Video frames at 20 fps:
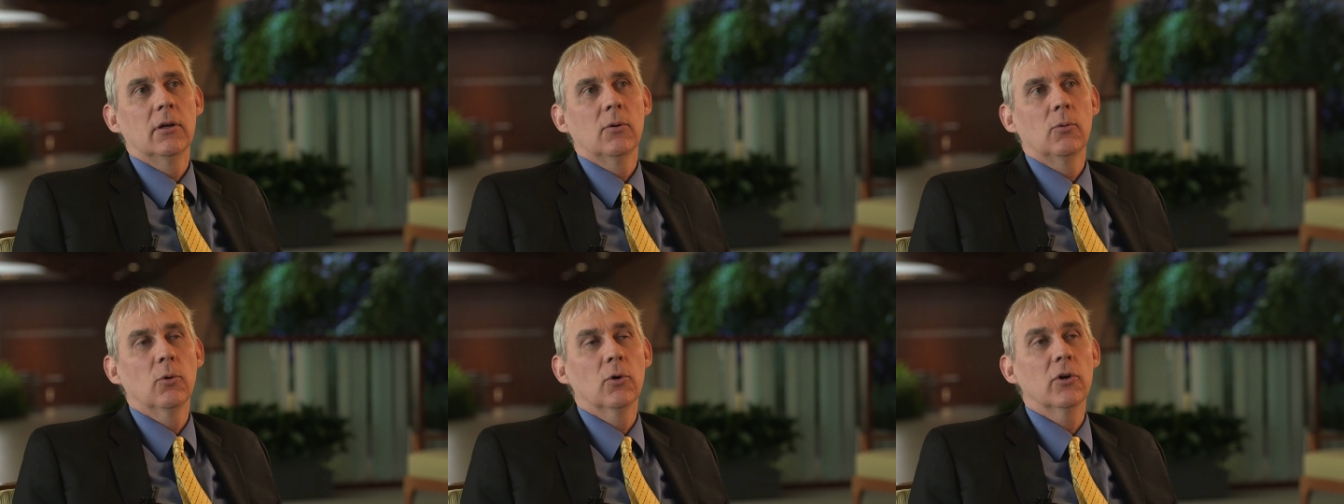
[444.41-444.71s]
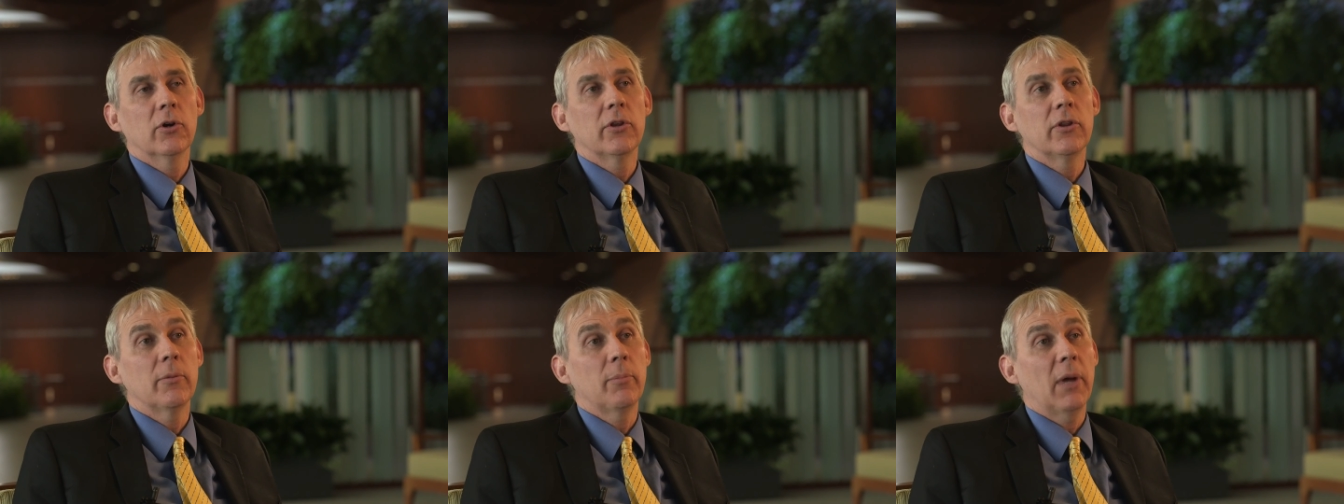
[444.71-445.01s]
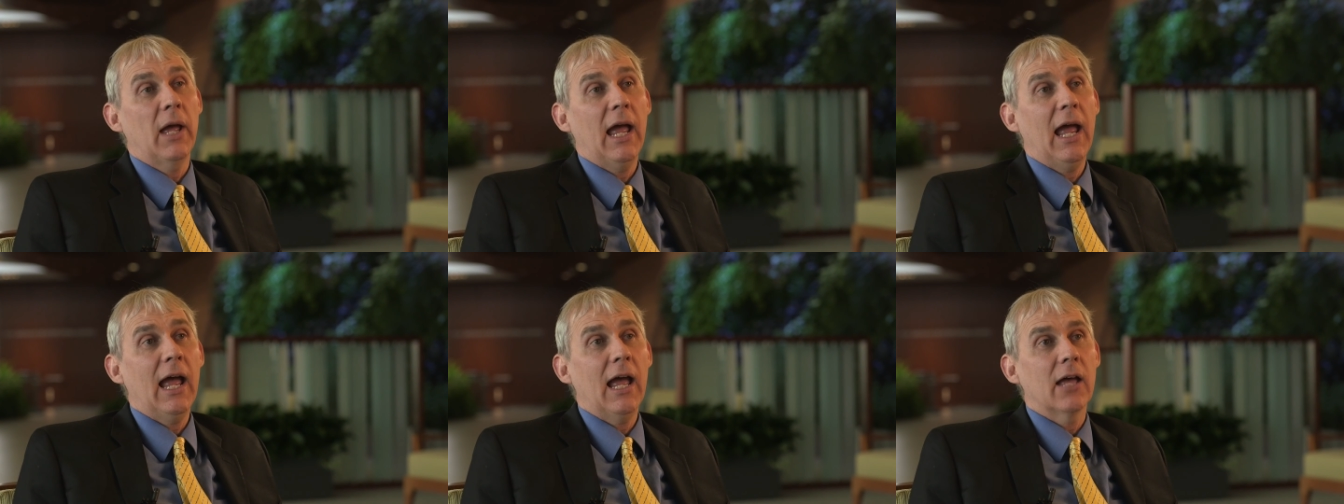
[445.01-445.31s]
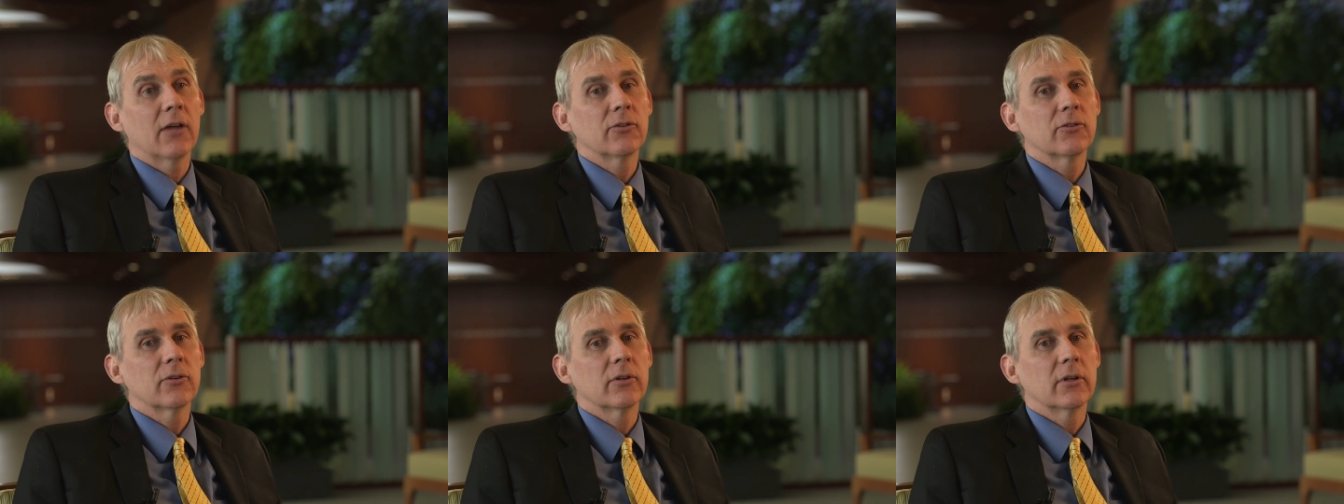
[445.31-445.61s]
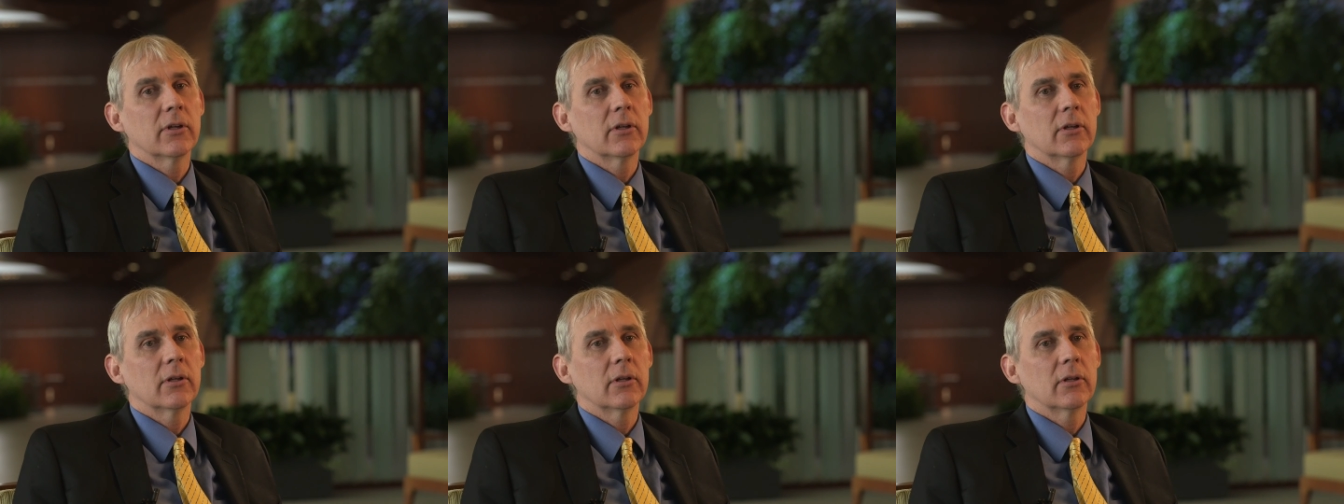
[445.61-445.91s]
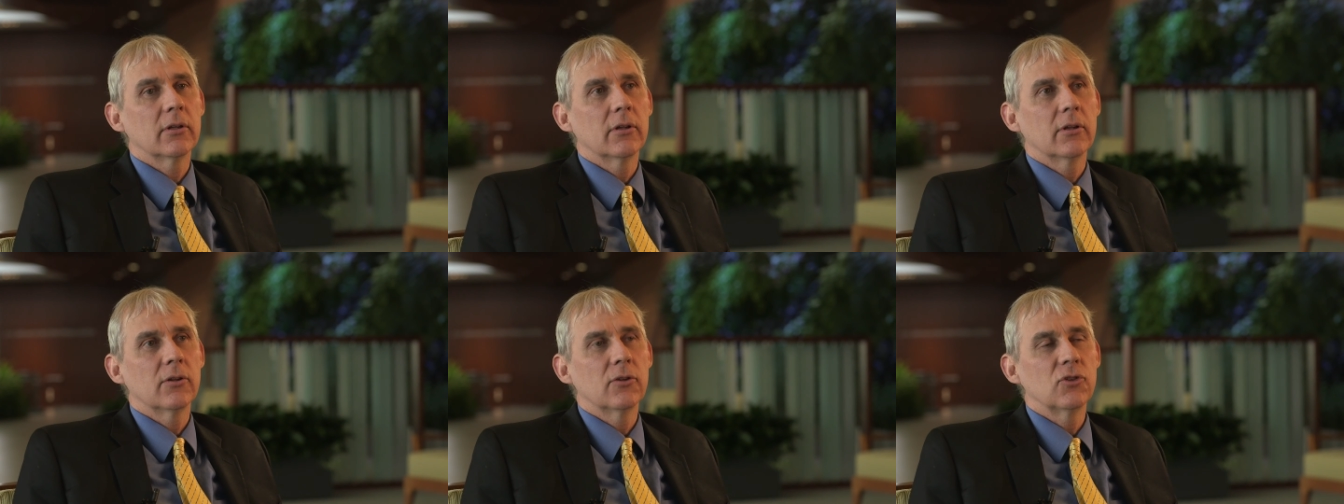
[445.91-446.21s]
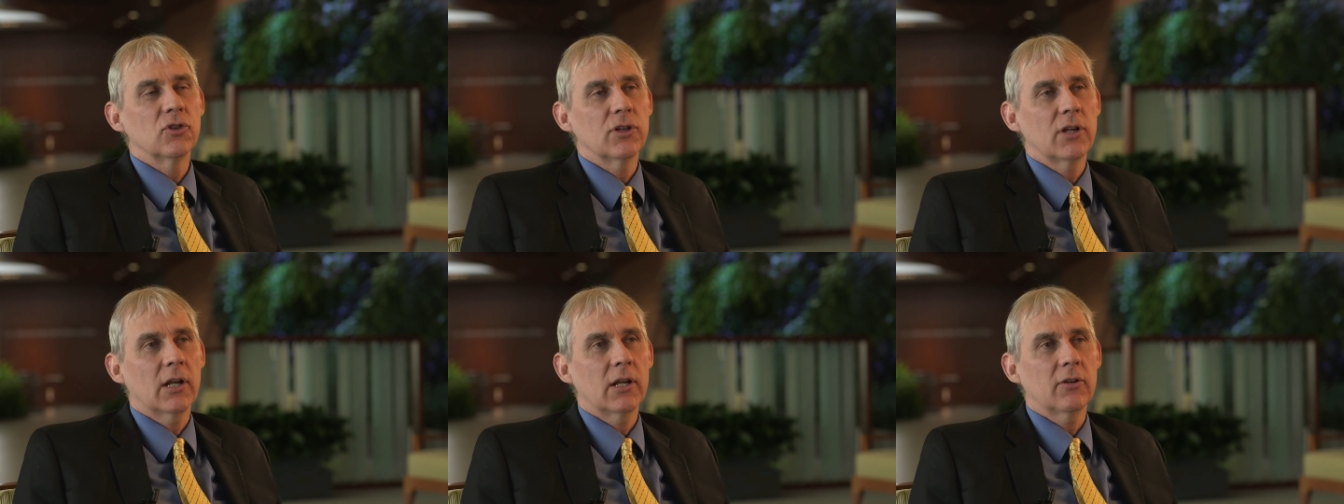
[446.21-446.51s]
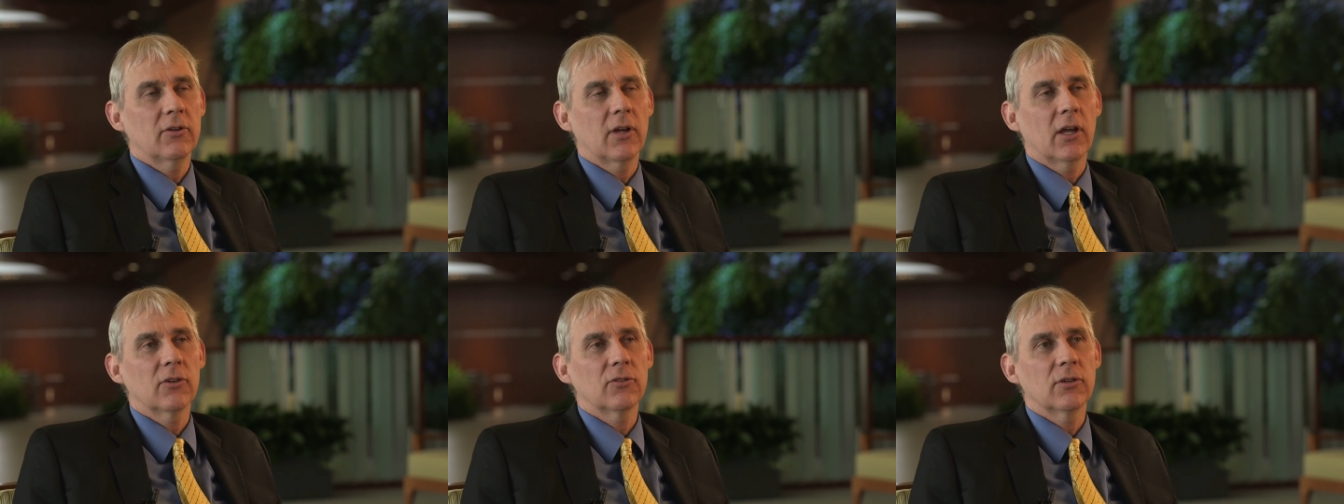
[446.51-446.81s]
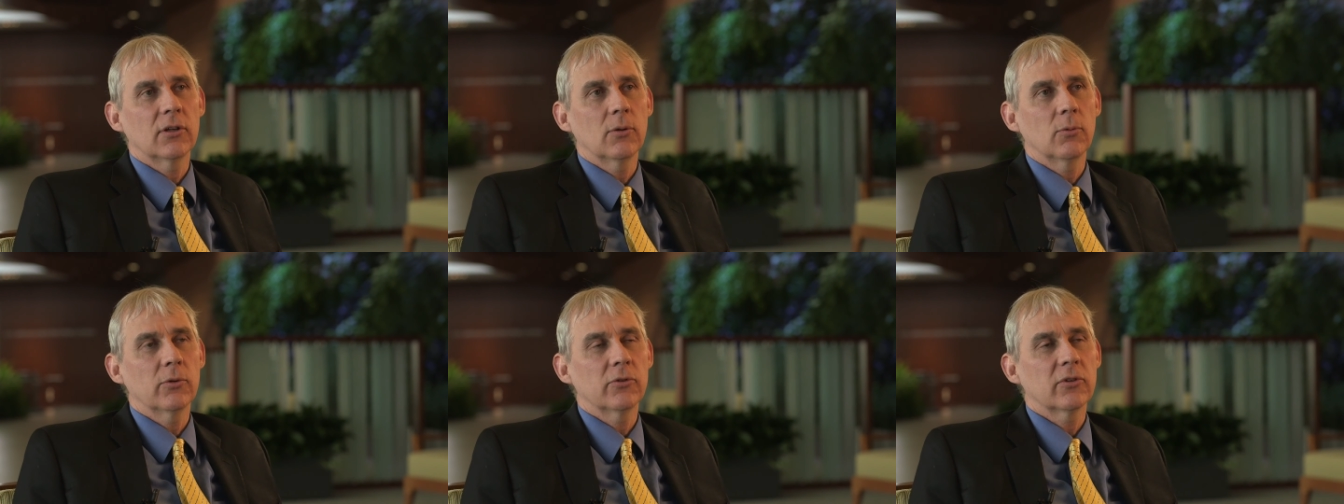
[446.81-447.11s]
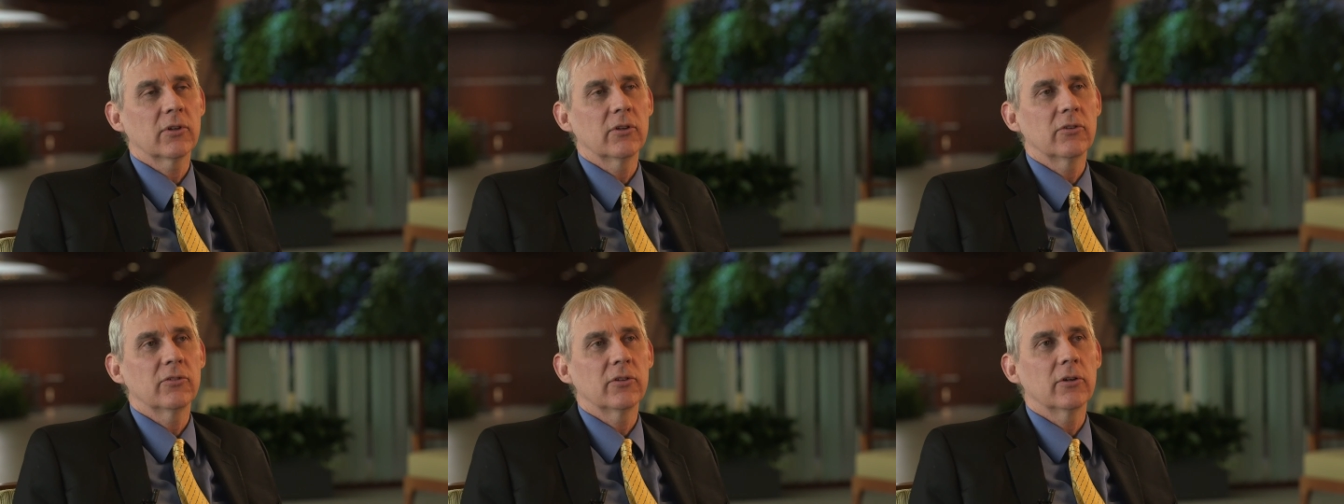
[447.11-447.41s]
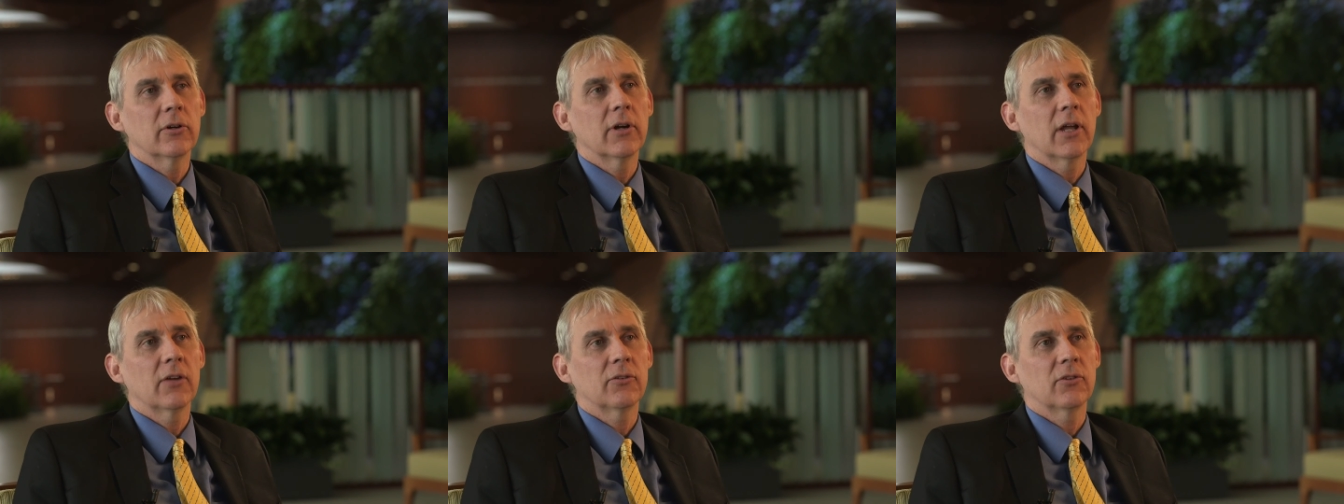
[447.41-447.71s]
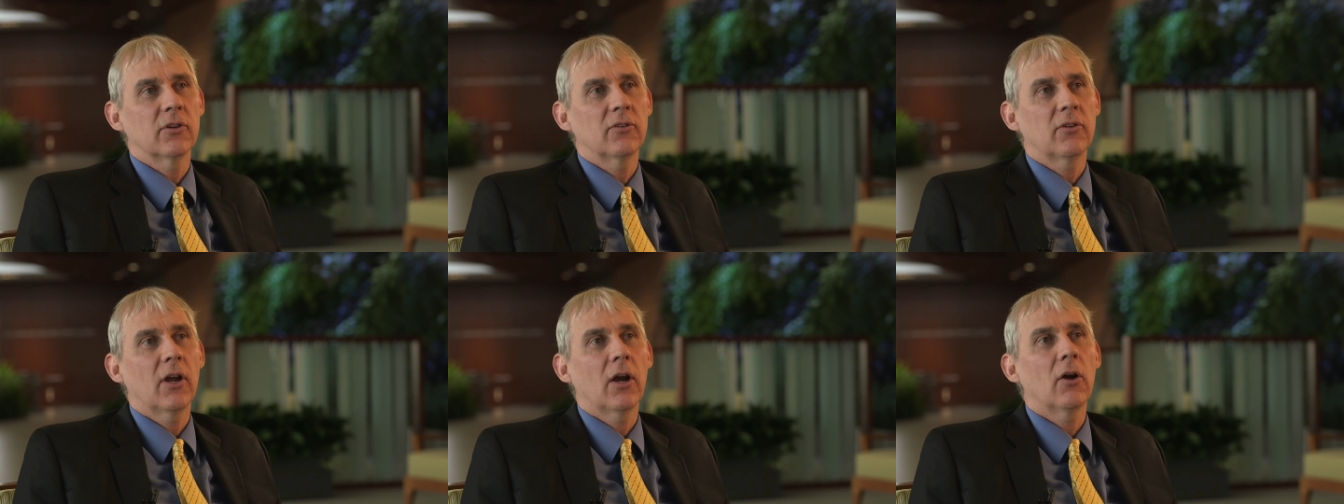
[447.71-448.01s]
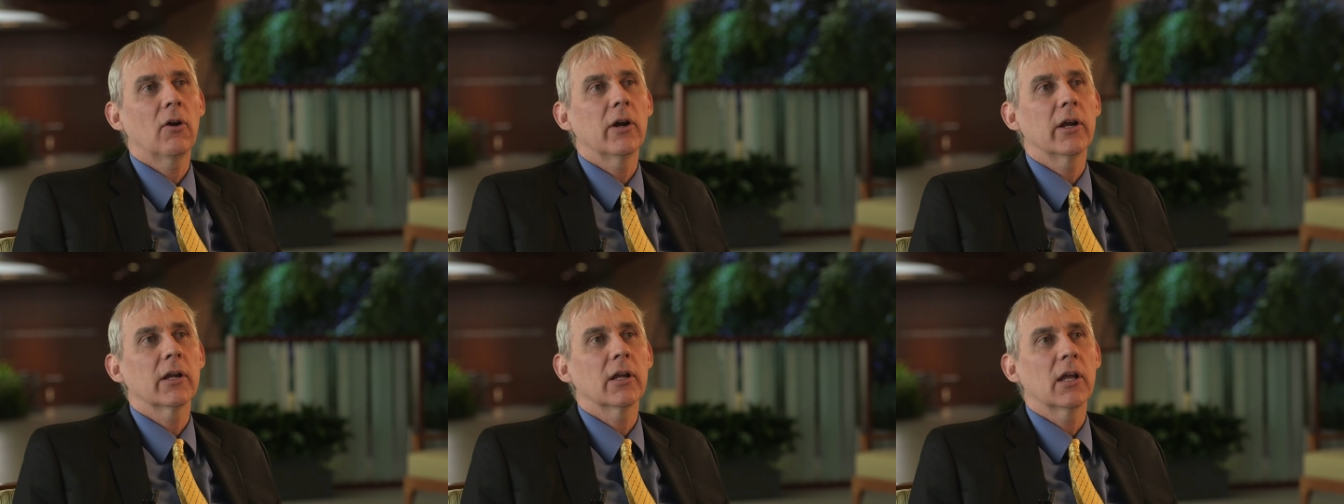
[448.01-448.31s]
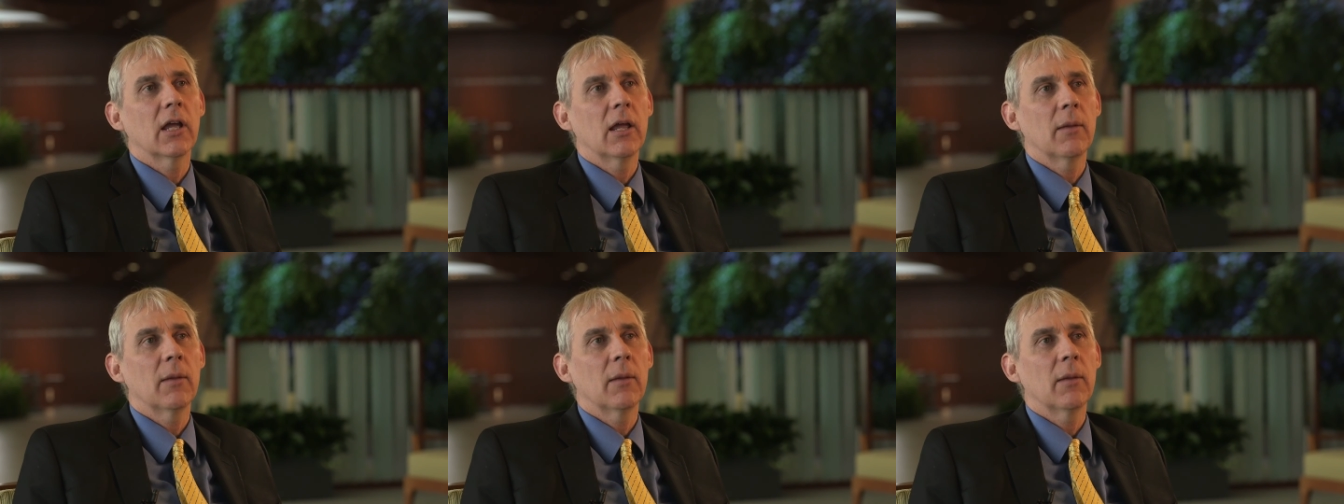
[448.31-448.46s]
Where in the past, genetic testing was considered esoteric